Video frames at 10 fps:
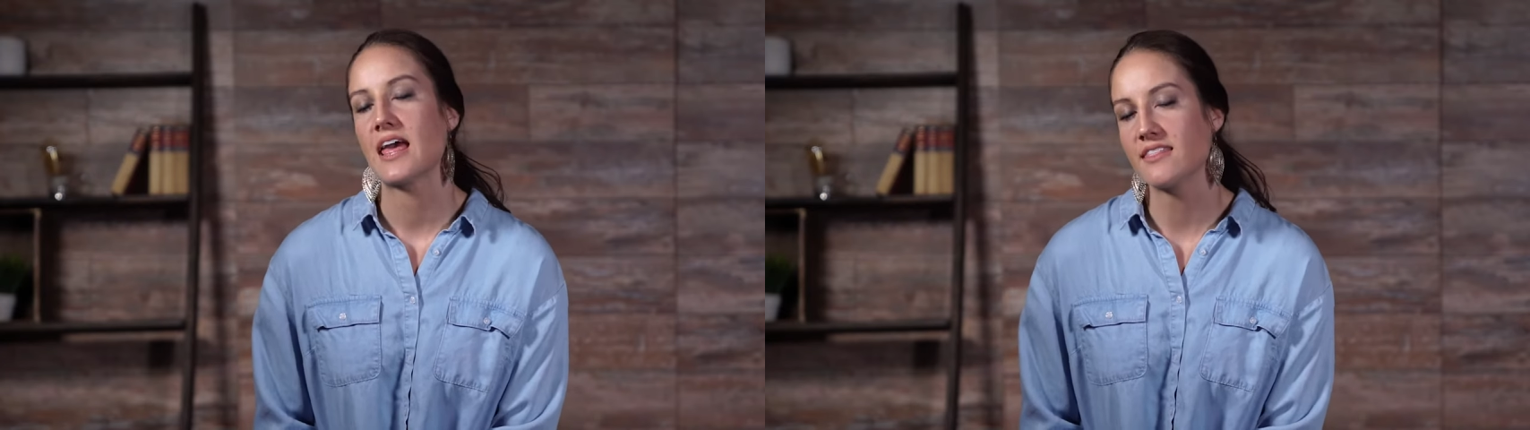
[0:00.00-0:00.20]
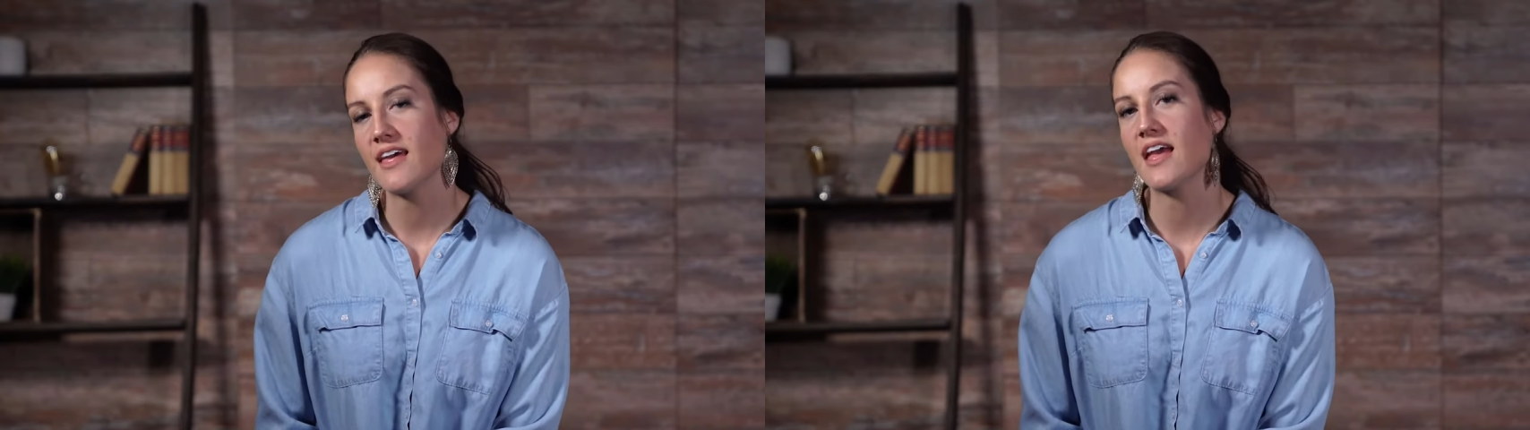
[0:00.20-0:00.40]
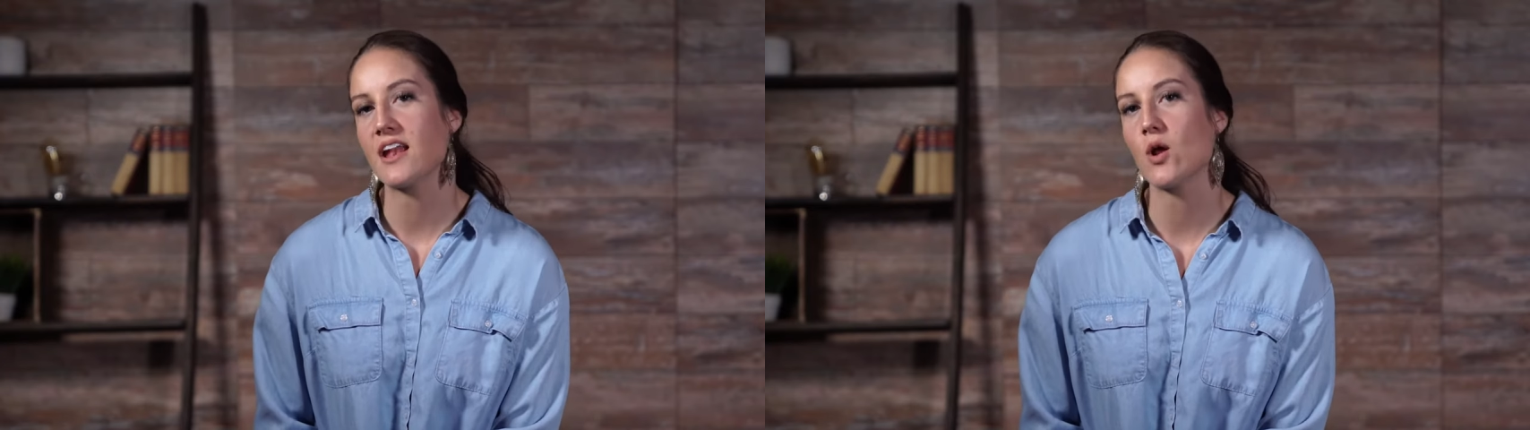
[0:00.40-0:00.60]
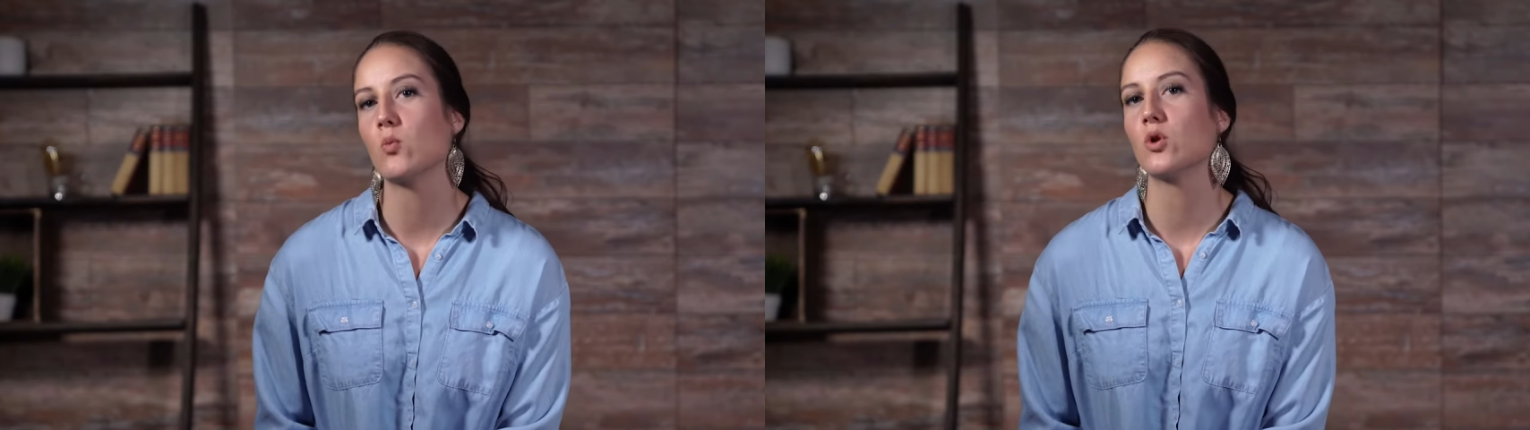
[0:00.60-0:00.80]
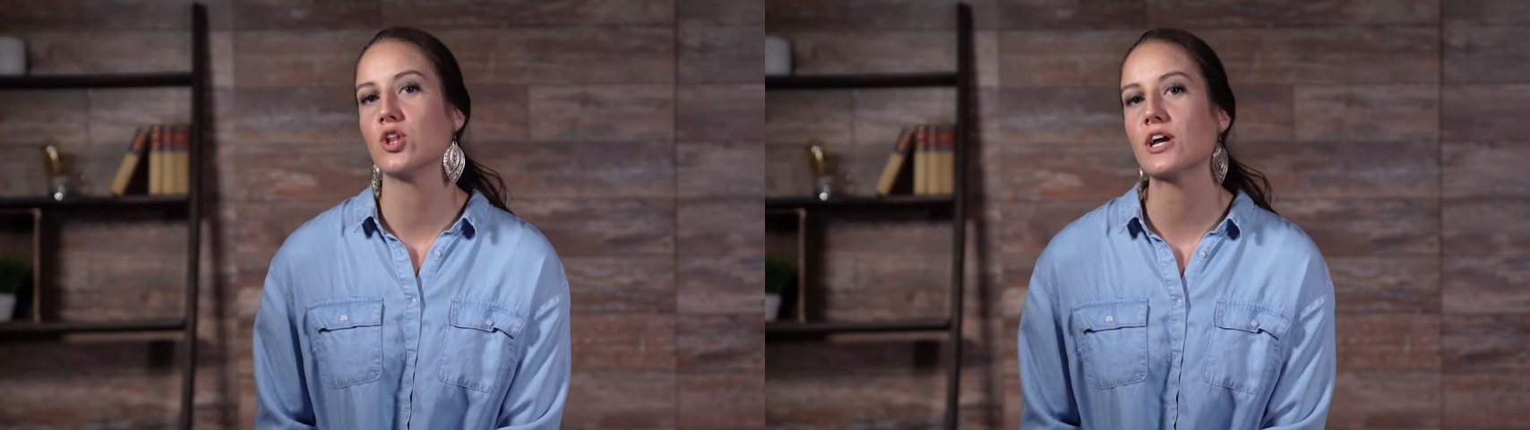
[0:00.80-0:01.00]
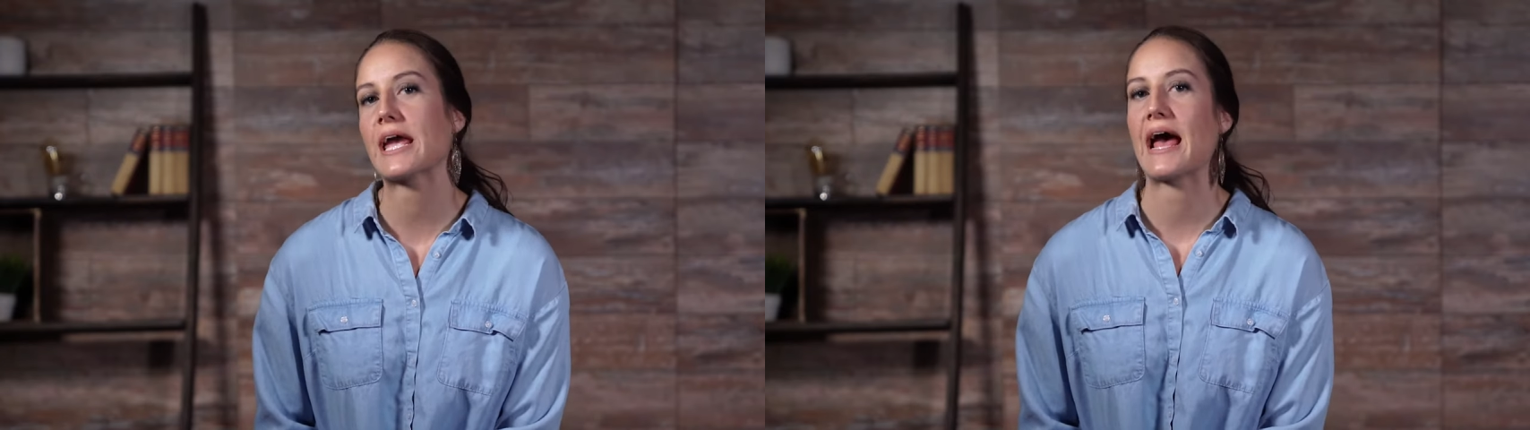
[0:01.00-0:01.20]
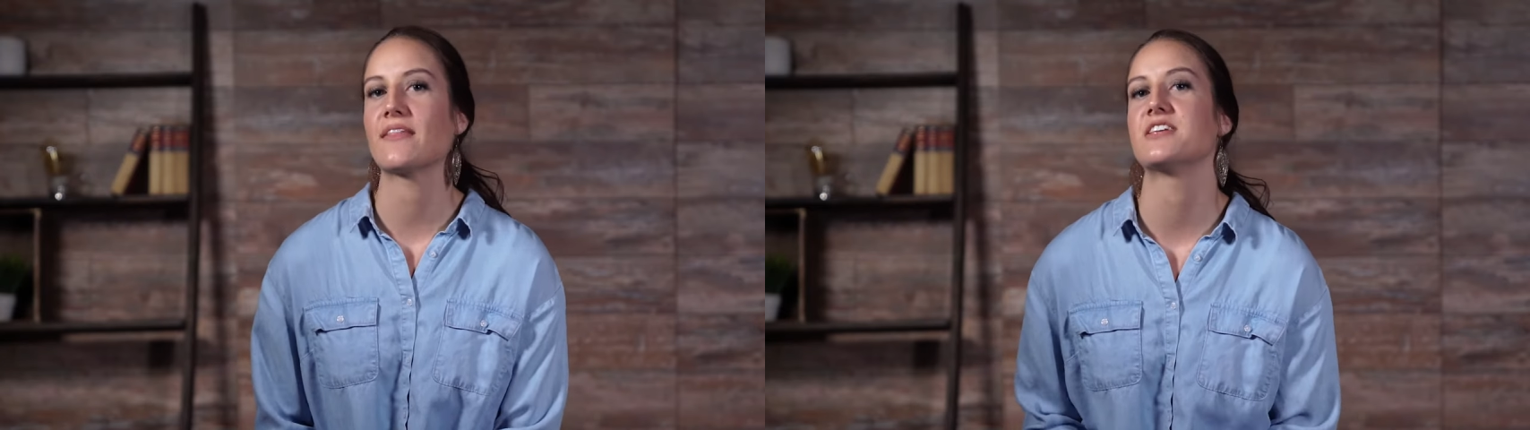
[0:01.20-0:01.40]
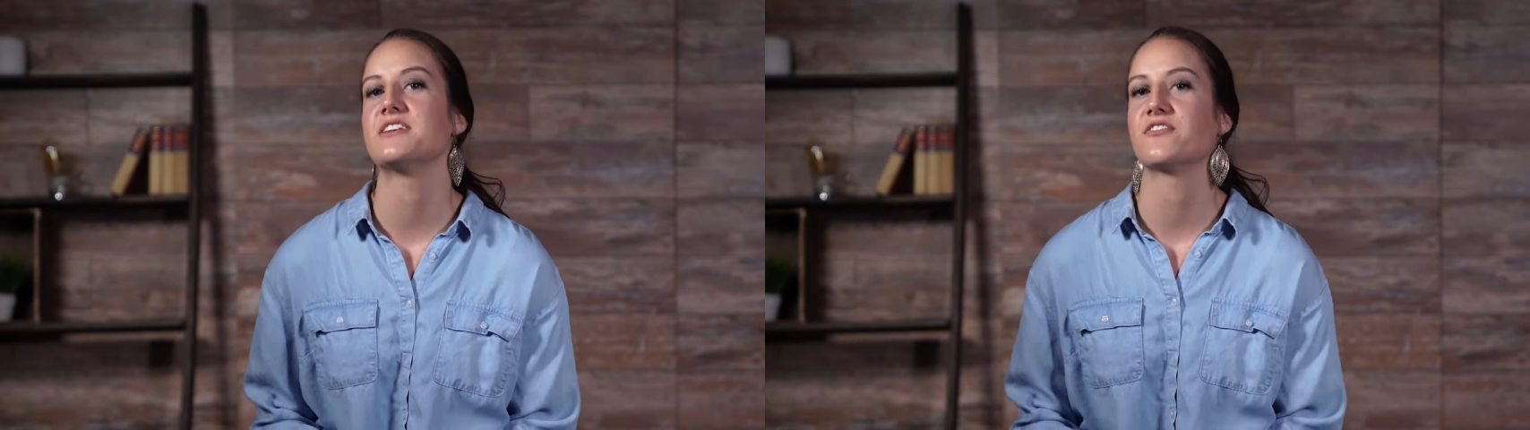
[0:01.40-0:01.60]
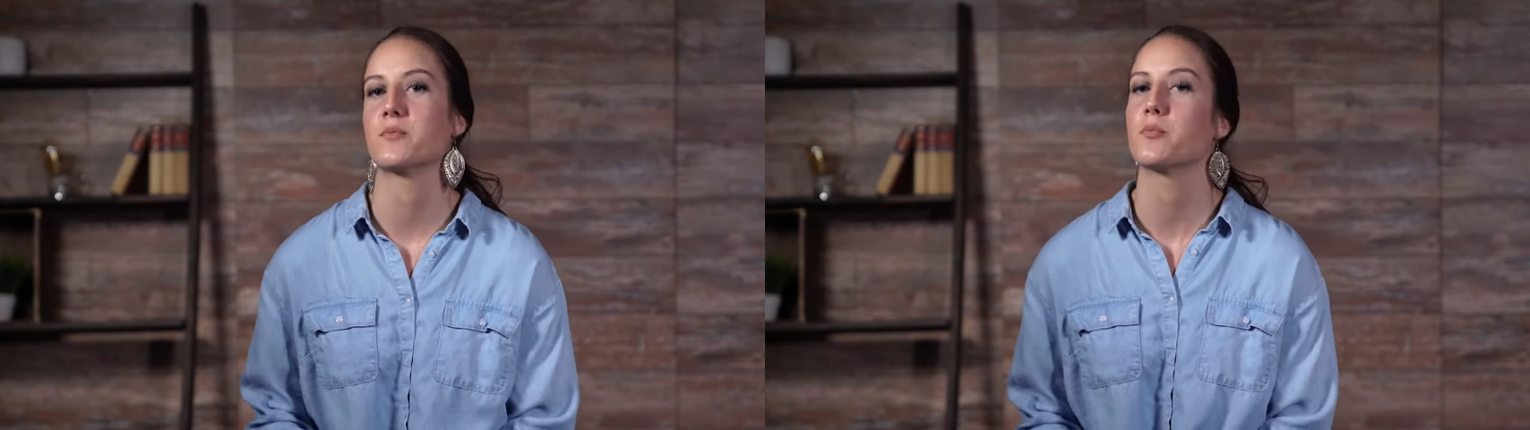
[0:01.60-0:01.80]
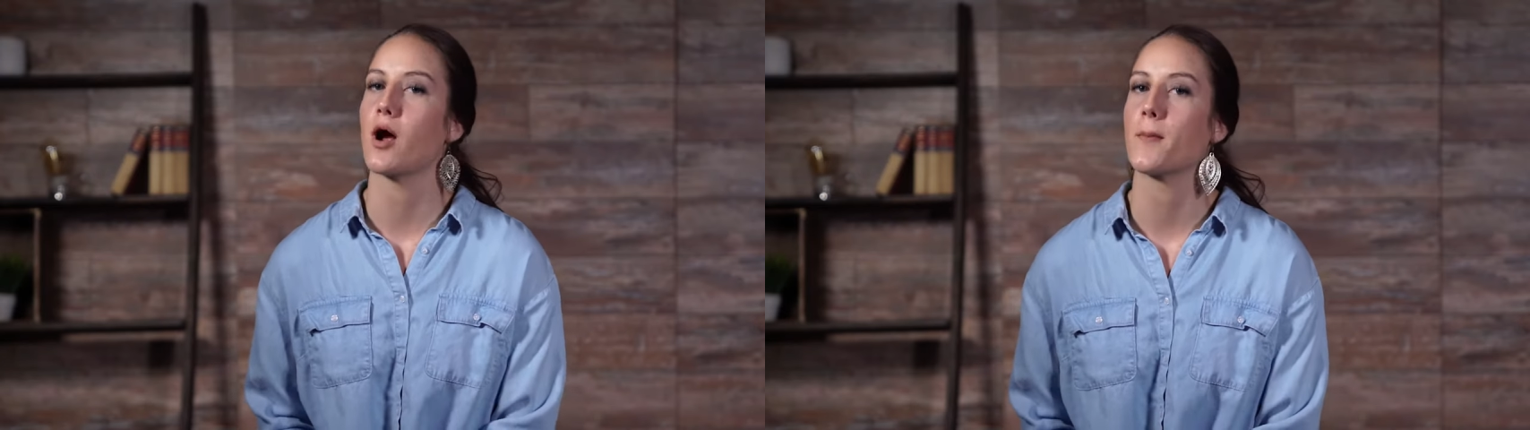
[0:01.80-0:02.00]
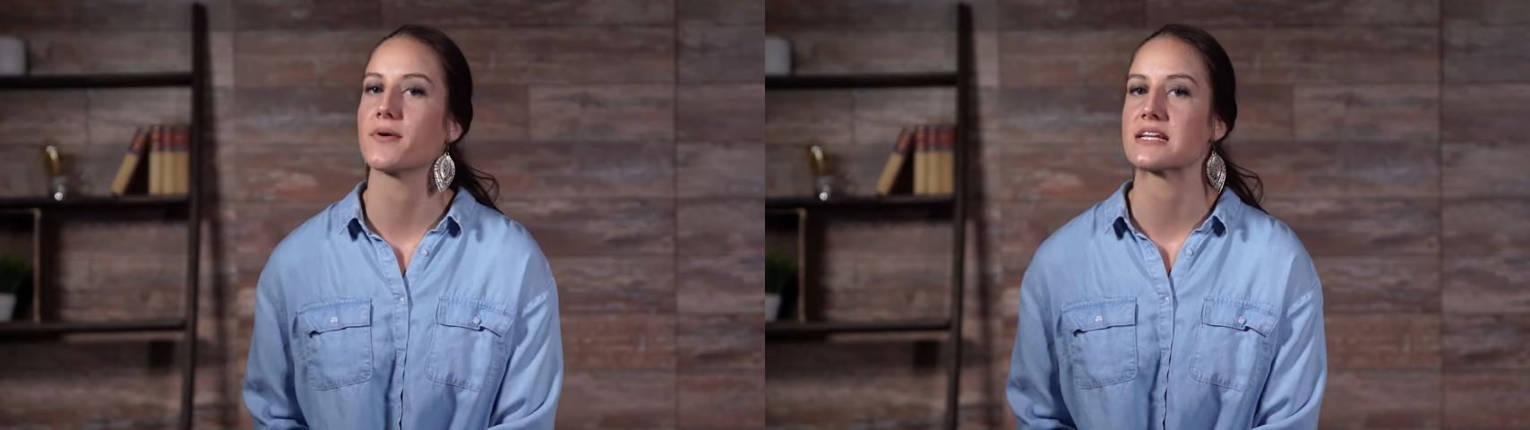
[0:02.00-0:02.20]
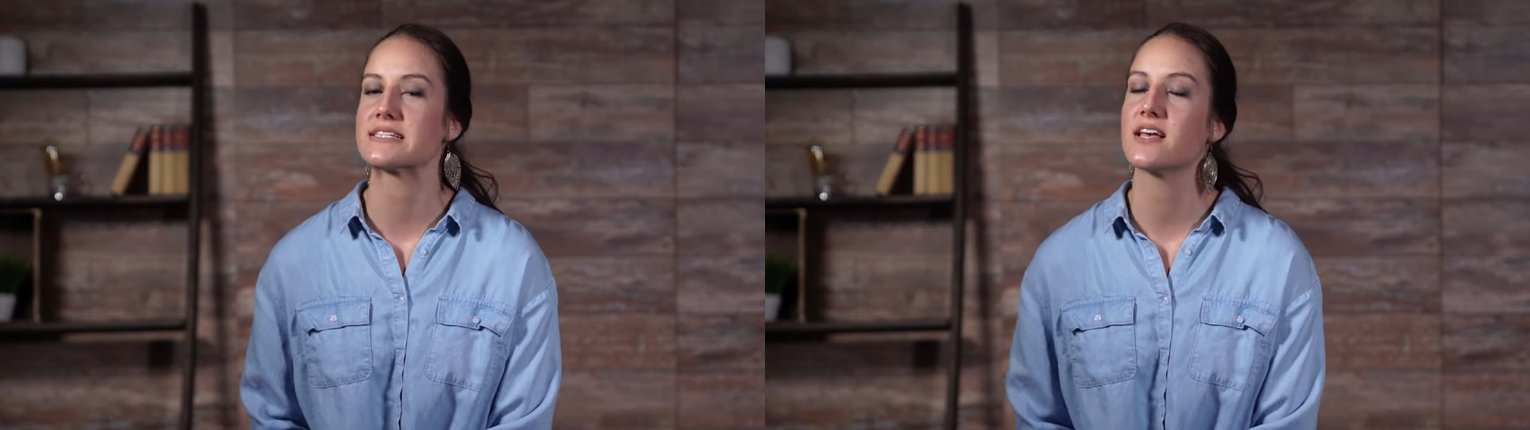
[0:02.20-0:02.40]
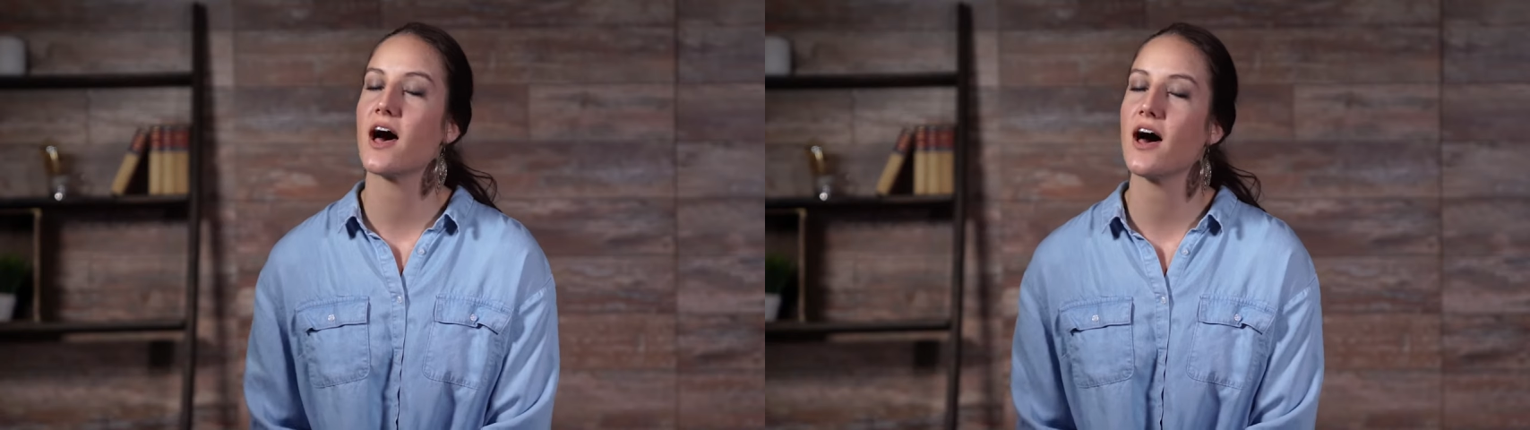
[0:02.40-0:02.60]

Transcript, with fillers: then we'll look at the different properties